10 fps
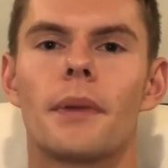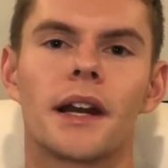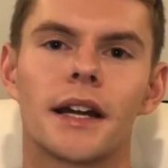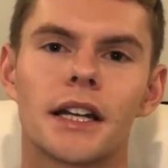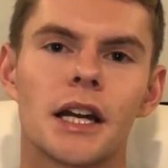
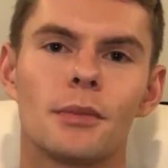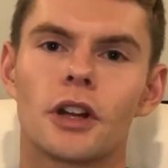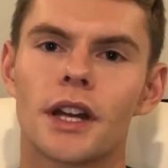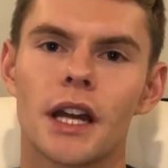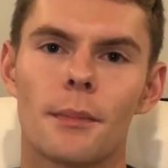But I ended up
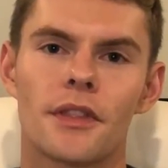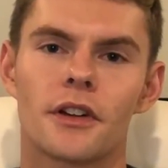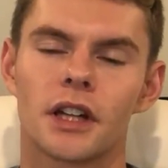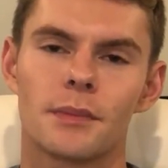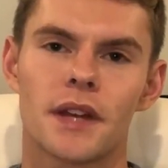looking up at
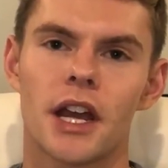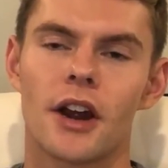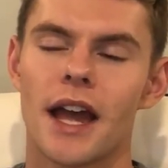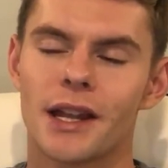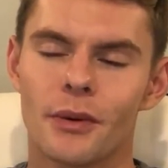their lip
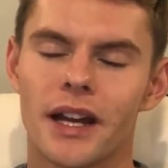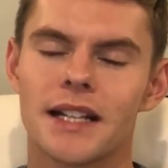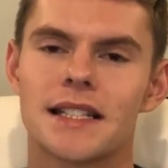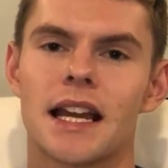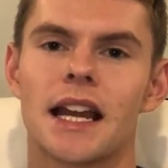care
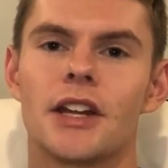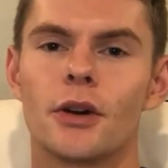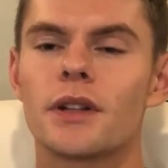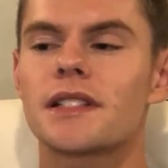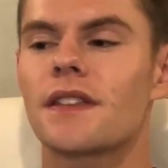anyways, and I
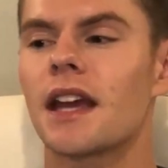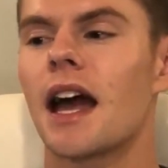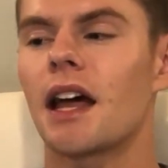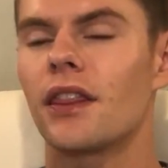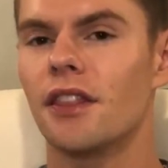noticed that they
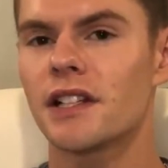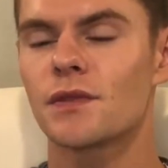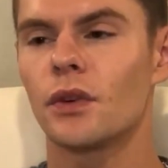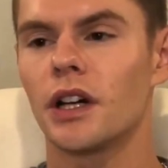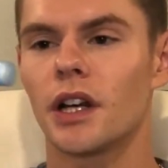had
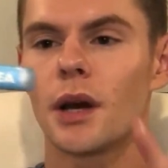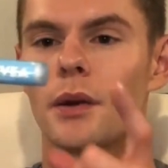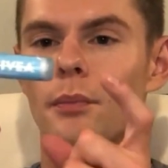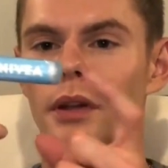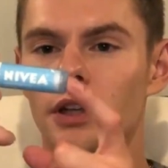this one,
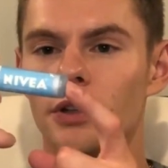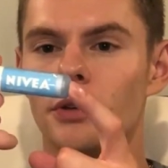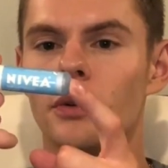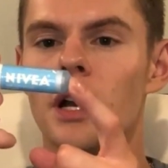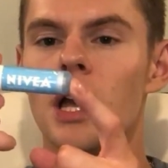
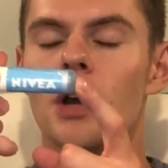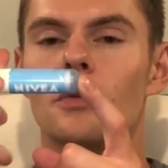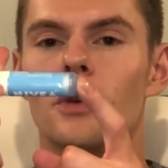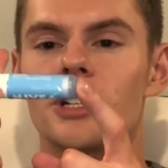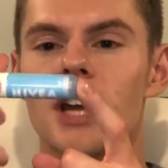blue,
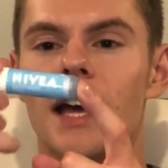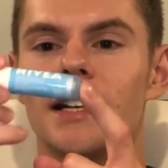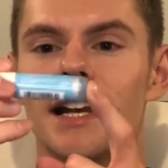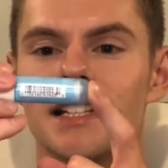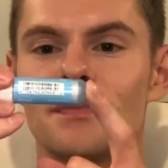which had
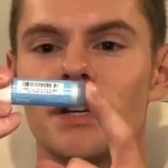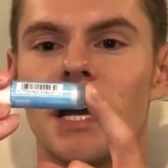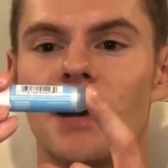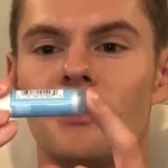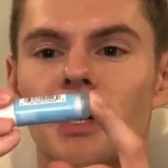an
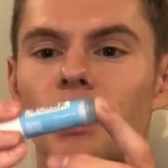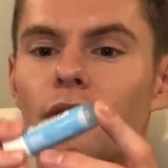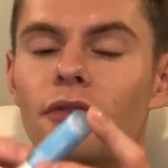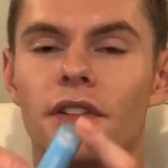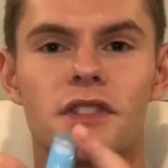SPF
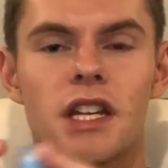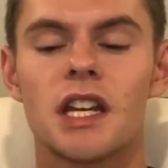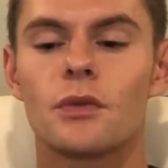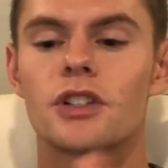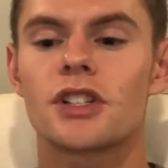of
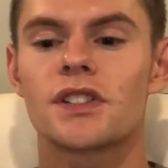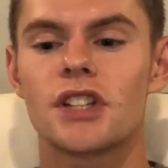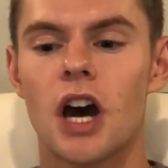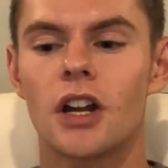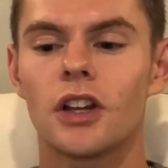15, which is
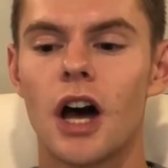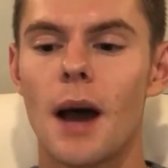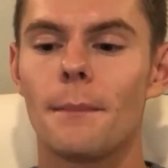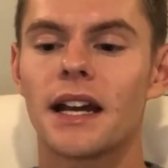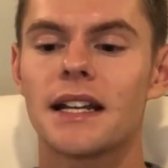not a
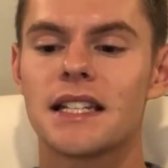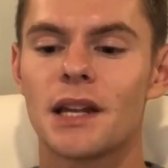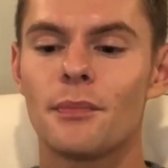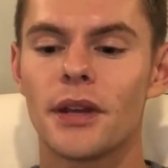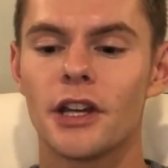lot, but I
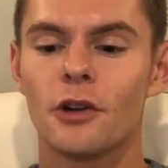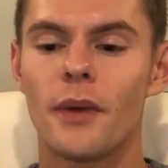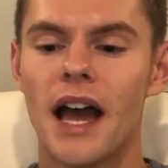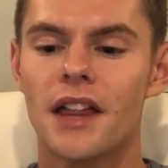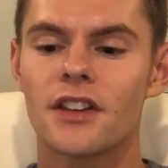did
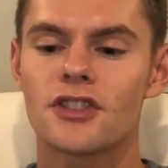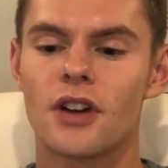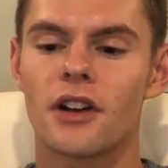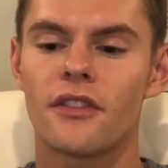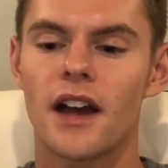peel back the
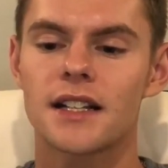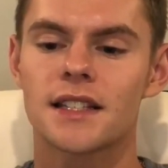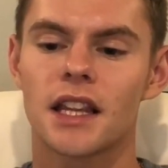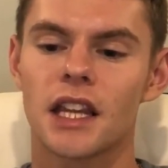drug facts